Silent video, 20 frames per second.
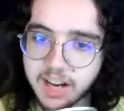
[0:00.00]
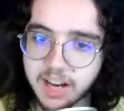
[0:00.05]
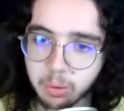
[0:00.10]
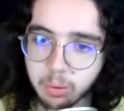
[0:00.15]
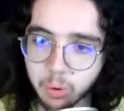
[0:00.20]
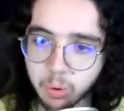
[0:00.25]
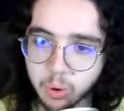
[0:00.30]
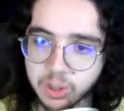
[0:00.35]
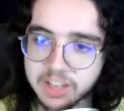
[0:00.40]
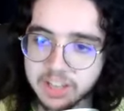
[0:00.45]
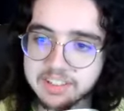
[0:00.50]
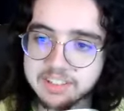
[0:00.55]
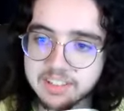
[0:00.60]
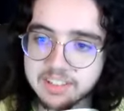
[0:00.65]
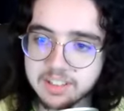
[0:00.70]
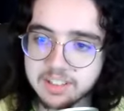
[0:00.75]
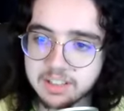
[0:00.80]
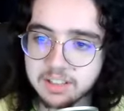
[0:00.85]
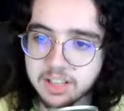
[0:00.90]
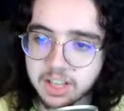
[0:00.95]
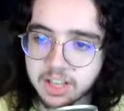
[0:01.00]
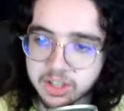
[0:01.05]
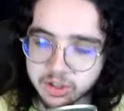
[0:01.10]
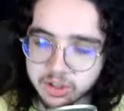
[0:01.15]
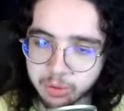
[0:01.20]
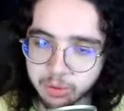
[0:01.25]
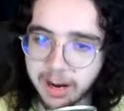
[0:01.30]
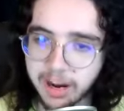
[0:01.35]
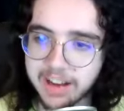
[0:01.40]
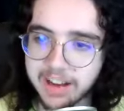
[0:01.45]
I will listen
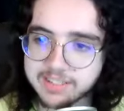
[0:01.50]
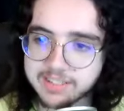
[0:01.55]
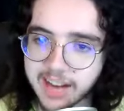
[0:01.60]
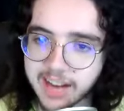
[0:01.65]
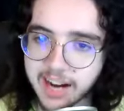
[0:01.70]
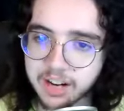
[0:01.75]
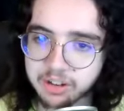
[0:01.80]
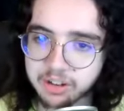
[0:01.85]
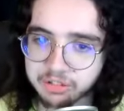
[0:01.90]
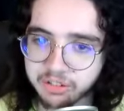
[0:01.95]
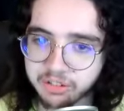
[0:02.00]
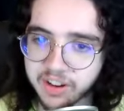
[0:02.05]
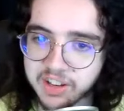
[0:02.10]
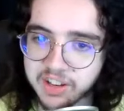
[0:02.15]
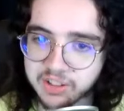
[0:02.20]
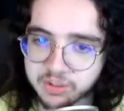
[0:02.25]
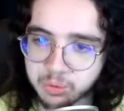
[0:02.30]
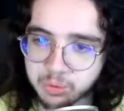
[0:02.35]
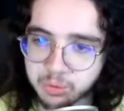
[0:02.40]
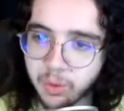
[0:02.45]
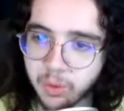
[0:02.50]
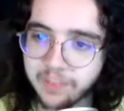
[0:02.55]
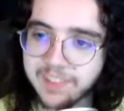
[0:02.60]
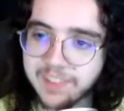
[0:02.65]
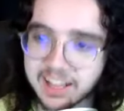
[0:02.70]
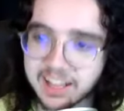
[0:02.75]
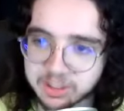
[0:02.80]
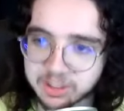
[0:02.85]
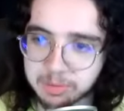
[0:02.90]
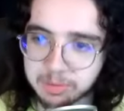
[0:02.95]
to my sacrifice, one
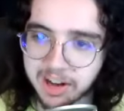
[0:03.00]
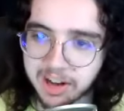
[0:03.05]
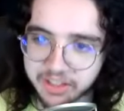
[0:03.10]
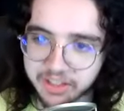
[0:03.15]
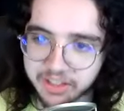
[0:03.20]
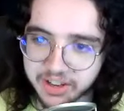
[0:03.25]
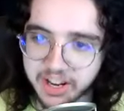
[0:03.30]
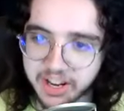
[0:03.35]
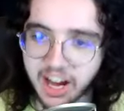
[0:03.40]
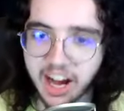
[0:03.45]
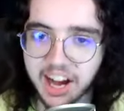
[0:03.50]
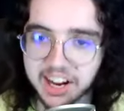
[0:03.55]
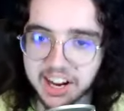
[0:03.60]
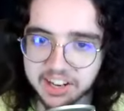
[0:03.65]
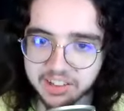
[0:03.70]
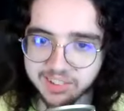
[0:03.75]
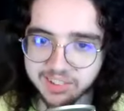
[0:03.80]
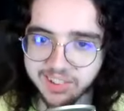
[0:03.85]
last breath, and higher